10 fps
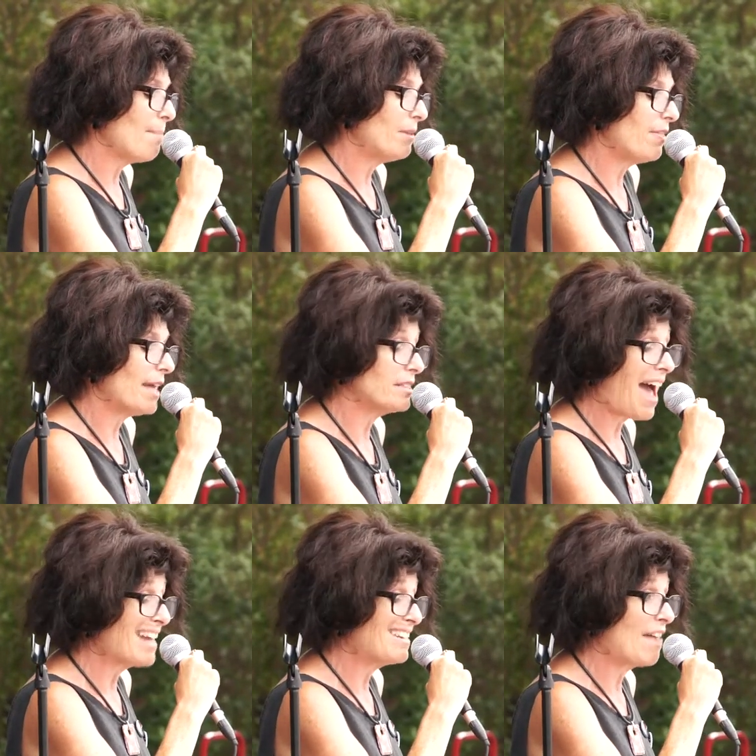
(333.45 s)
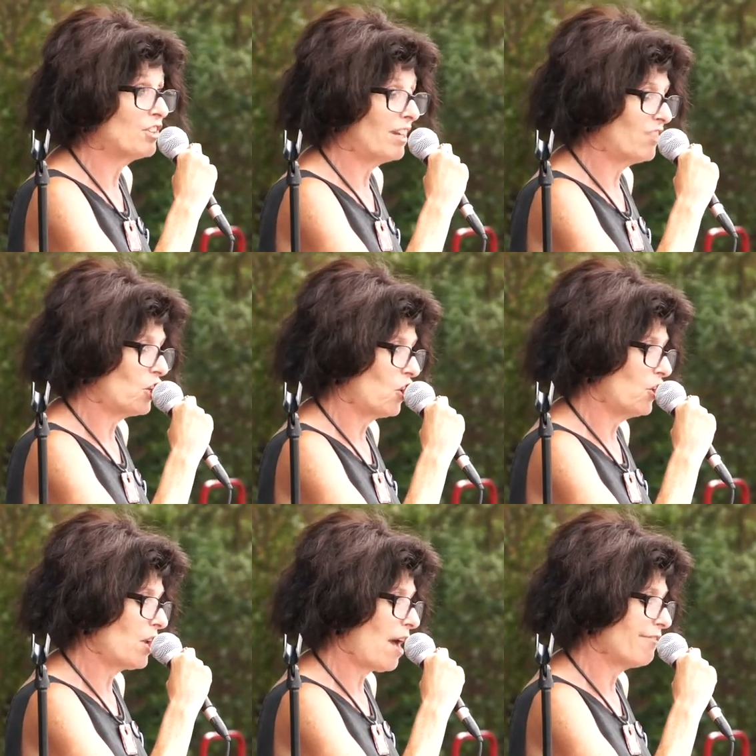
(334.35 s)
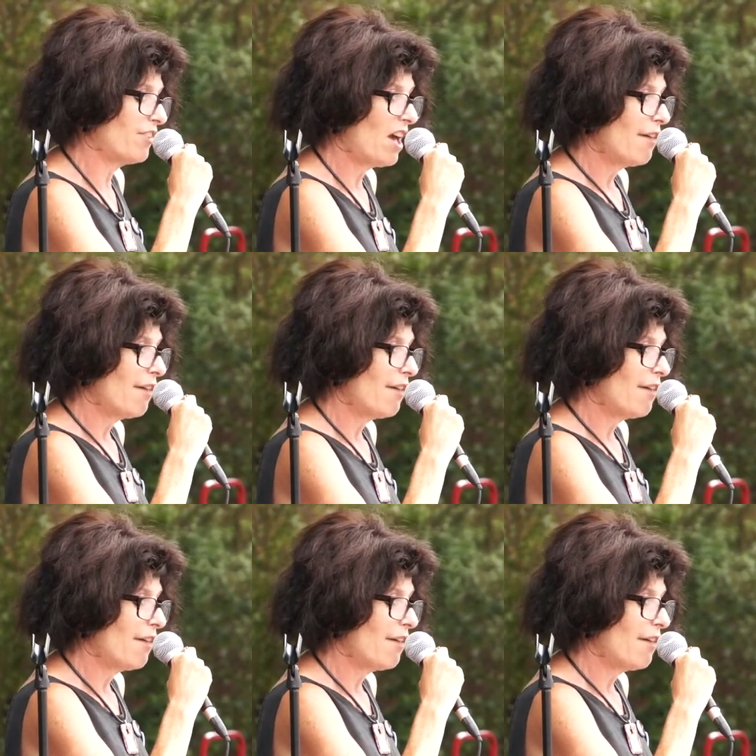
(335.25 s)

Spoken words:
epithets I'd never even heard of.